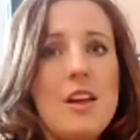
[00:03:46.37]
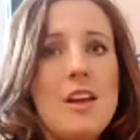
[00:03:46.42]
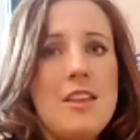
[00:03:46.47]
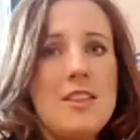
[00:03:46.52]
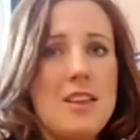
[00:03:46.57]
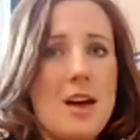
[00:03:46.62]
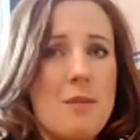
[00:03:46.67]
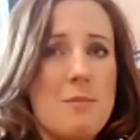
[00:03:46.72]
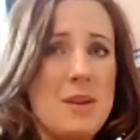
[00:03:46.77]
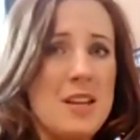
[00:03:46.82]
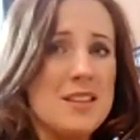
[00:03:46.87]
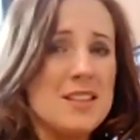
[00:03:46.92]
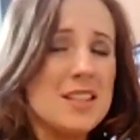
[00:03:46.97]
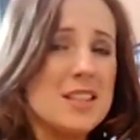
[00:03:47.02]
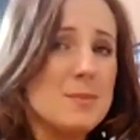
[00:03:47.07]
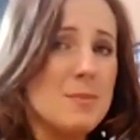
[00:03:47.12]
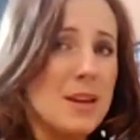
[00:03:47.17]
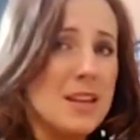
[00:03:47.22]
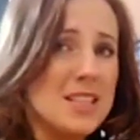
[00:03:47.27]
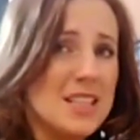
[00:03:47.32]
that means it's
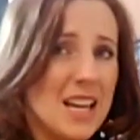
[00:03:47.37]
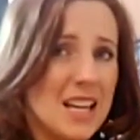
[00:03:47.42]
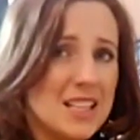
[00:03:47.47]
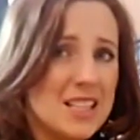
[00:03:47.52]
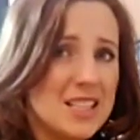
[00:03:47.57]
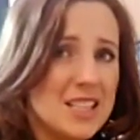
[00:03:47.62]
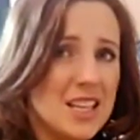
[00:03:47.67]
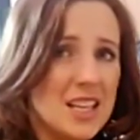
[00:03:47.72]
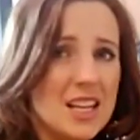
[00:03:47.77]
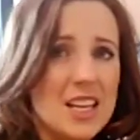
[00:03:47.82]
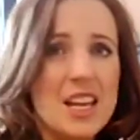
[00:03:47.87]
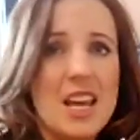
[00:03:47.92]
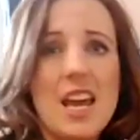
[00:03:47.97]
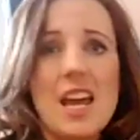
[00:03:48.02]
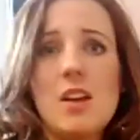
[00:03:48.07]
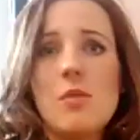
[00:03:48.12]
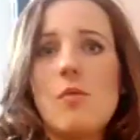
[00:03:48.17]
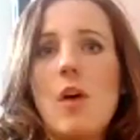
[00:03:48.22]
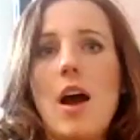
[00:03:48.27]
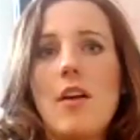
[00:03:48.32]
been tested
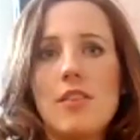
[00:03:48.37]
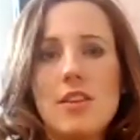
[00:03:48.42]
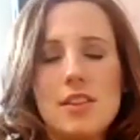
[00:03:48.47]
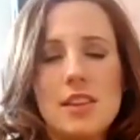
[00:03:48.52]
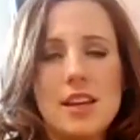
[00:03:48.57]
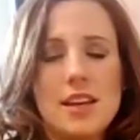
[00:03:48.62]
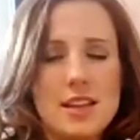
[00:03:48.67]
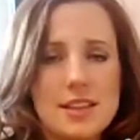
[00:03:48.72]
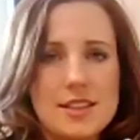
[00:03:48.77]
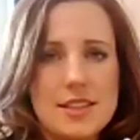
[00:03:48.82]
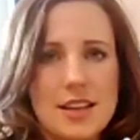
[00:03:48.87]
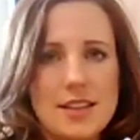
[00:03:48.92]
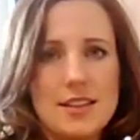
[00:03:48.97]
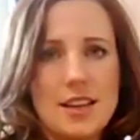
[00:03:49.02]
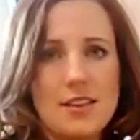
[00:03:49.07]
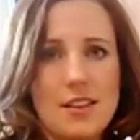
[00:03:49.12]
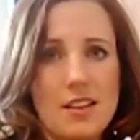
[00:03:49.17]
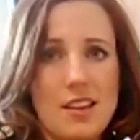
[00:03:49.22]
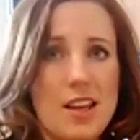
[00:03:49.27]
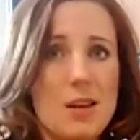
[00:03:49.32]
and everything it says on
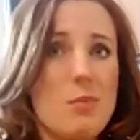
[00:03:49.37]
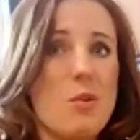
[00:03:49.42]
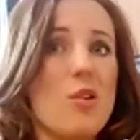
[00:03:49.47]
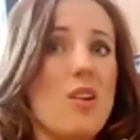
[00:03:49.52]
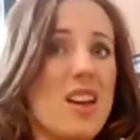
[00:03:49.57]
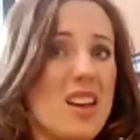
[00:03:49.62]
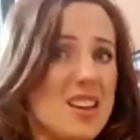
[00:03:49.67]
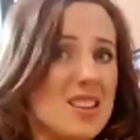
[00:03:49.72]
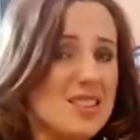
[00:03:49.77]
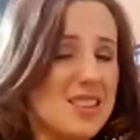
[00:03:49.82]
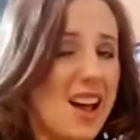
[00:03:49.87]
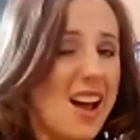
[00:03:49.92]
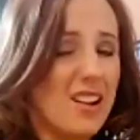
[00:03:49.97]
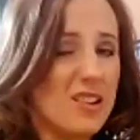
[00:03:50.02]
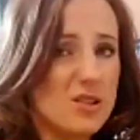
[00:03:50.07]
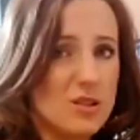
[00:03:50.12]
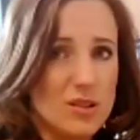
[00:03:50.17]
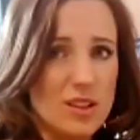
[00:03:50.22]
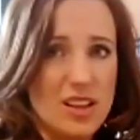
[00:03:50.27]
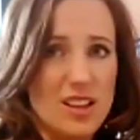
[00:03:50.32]
the label is
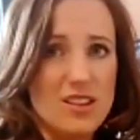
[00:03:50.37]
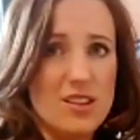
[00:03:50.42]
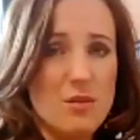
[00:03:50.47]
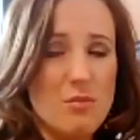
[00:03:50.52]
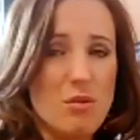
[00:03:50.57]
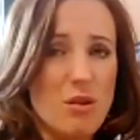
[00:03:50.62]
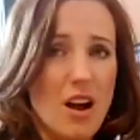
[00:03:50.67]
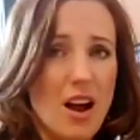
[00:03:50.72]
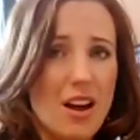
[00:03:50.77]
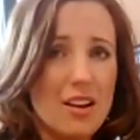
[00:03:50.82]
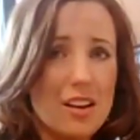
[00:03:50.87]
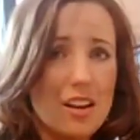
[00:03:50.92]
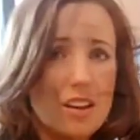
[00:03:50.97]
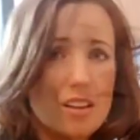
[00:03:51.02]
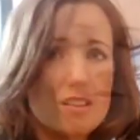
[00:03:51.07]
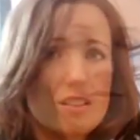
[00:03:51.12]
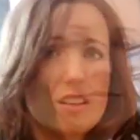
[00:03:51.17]
actually in the product.